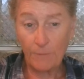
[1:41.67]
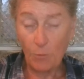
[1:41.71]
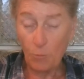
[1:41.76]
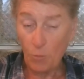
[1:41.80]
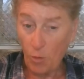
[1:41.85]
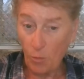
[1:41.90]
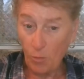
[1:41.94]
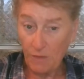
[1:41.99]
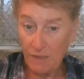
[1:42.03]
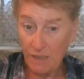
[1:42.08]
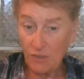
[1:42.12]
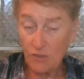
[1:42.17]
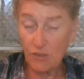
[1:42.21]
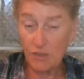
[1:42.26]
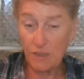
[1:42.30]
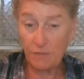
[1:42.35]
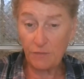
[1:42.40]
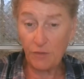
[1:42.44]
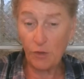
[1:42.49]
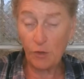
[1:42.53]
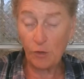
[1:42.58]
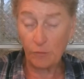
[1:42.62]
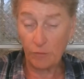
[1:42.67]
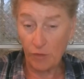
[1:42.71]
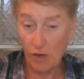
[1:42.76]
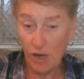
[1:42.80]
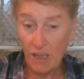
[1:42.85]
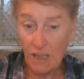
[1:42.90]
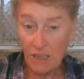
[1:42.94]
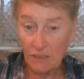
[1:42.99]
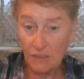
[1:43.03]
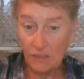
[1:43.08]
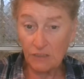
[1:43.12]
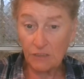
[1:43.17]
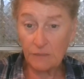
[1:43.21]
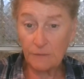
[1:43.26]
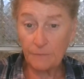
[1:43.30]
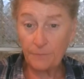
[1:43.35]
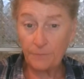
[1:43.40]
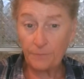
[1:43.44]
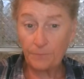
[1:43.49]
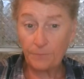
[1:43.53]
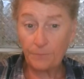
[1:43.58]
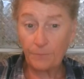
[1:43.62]
Well, when things are difficult for us,
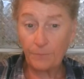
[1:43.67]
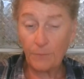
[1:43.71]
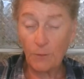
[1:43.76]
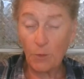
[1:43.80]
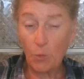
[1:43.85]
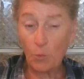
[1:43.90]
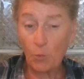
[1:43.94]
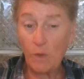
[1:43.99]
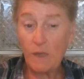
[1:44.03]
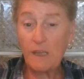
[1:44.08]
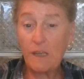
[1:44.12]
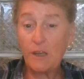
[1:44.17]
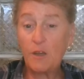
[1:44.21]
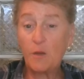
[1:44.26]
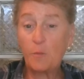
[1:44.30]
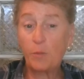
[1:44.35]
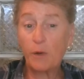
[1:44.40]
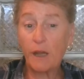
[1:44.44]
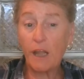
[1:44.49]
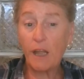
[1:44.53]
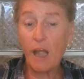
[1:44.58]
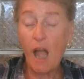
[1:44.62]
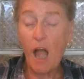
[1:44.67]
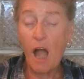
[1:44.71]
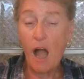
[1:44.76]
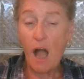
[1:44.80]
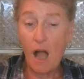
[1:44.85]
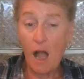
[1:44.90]
we need to bring